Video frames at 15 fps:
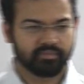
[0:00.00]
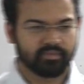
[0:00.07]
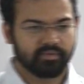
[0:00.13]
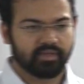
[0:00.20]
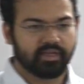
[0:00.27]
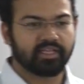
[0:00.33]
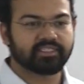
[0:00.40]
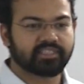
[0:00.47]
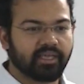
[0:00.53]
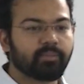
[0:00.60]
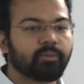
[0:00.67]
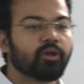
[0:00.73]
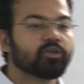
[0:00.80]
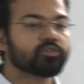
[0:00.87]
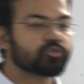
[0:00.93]
Escape
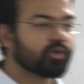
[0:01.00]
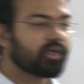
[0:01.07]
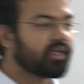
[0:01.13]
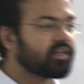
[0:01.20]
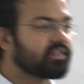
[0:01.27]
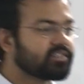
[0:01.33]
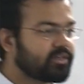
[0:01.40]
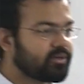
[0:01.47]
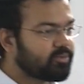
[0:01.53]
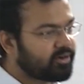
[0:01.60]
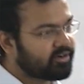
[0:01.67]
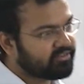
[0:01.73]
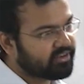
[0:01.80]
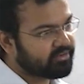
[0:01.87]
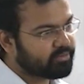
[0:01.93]
clause to hai na
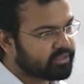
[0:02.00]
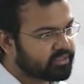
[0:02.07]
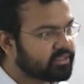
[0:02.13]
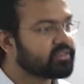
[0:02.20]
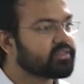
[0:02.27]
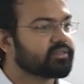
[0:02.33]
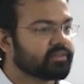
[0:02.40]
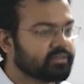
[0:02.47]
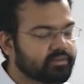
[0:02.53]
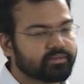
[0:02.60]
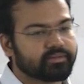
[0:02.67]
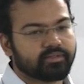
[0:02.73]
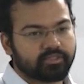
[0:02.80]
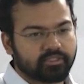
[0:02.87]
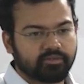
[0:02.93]
0.5%.
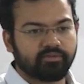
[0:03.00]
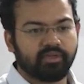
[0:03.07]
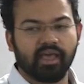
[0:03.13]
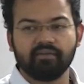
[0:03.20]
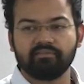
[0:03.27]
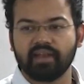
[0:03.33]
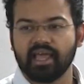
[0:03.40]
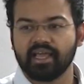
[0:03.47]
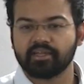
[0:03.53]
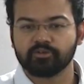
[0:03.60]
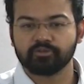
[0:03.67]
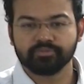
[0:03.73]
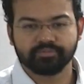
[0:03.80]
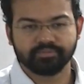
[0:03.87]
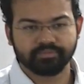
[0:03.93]
So we have lag room.